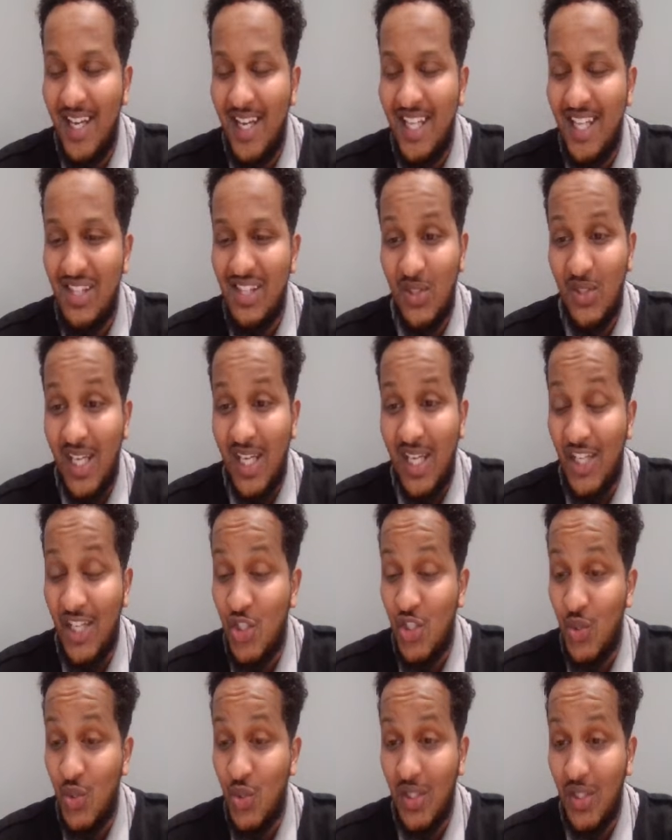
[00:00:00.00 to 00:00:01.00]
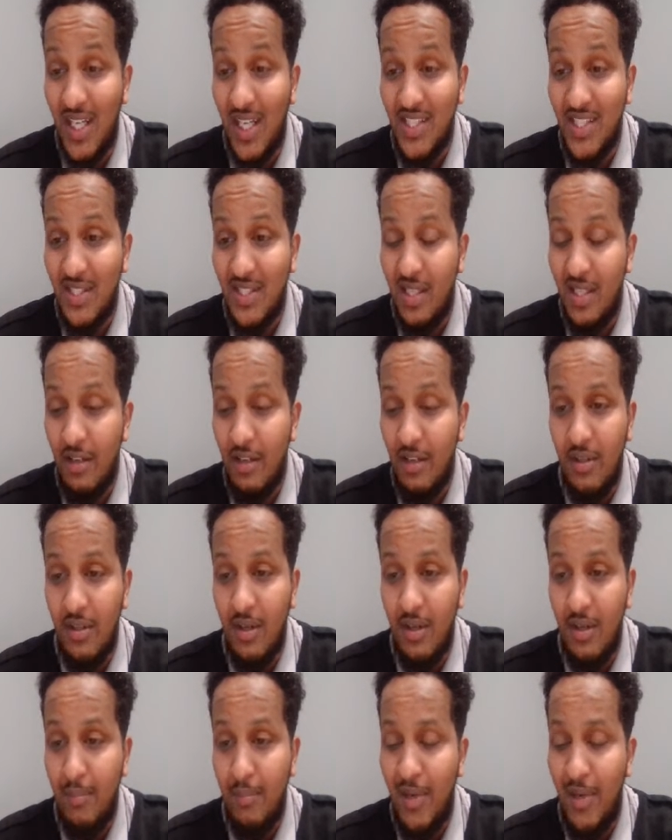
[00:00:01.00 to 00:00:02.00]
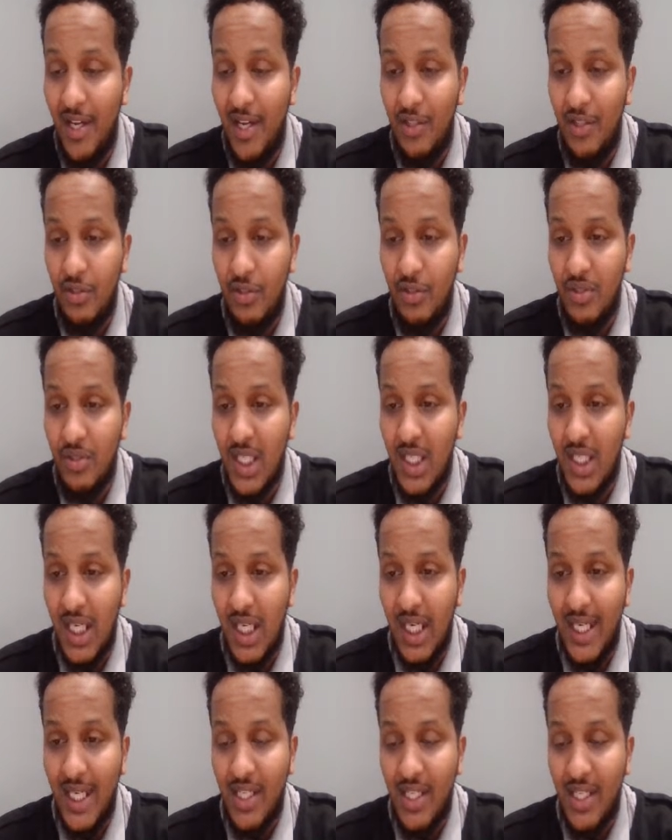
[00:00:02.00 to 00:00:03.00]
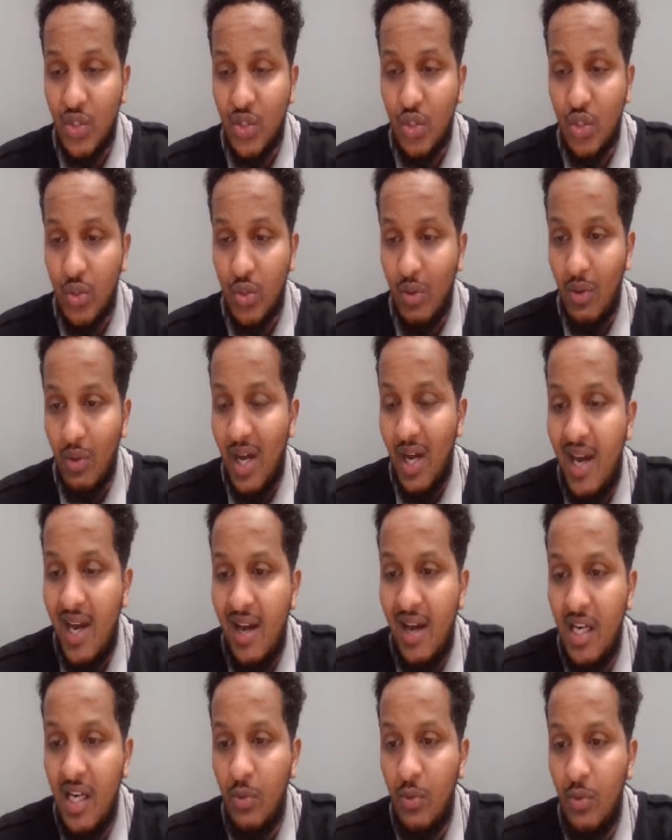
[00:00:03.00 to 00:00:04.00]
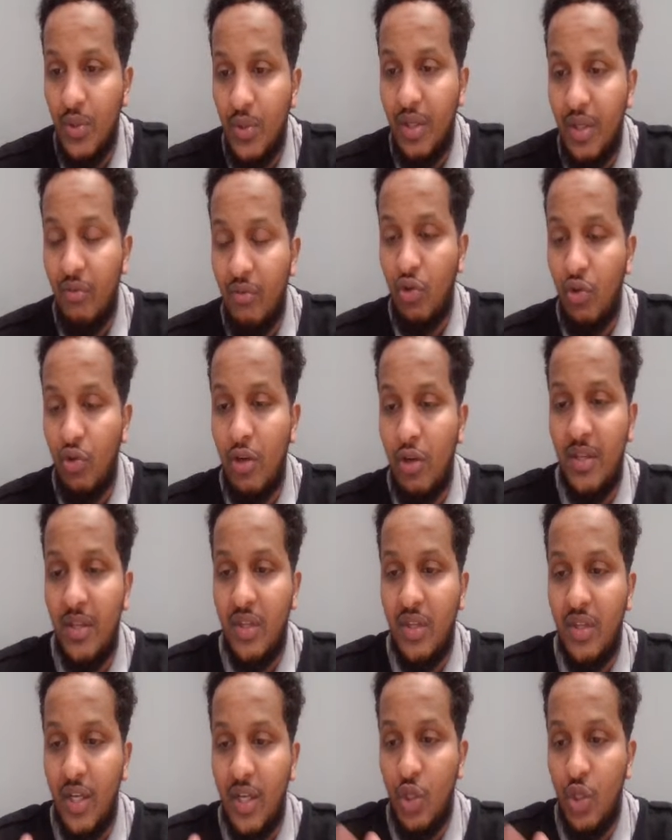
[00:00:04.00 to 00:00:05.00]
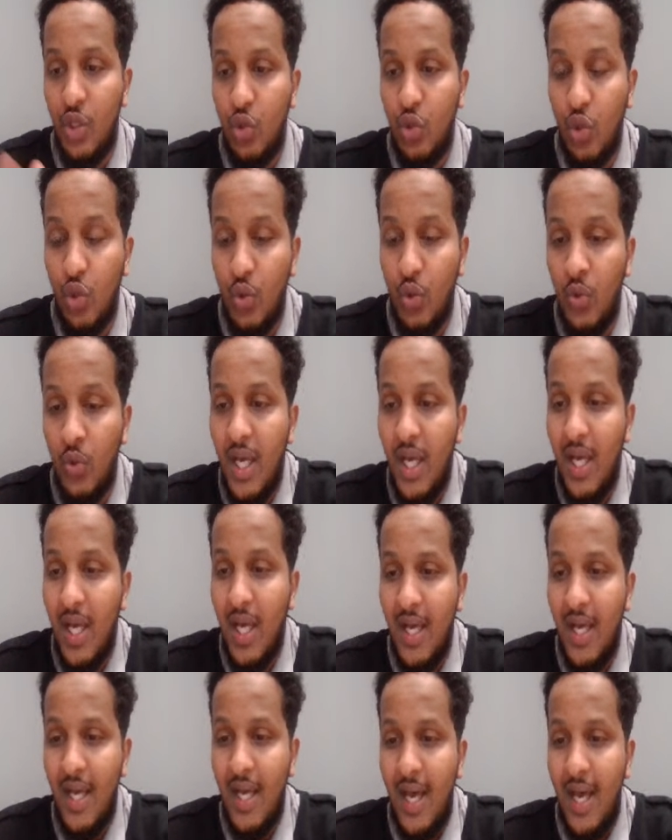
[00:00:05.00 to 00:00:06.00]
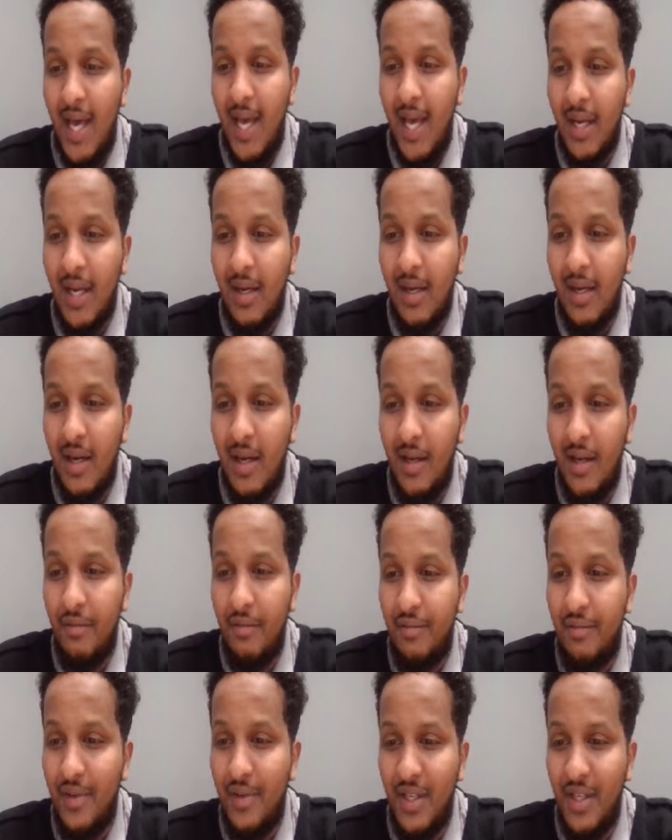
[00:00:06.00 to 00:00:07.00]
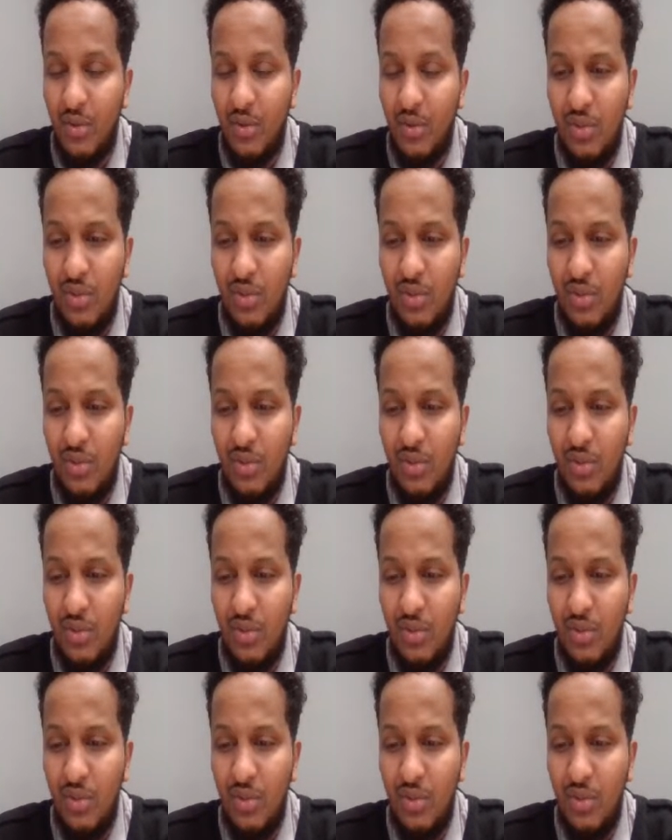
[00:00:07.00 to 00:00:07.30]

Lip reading: to catch you guys out if you are planning to do something like that. So highly would not recommend that you go and kind of do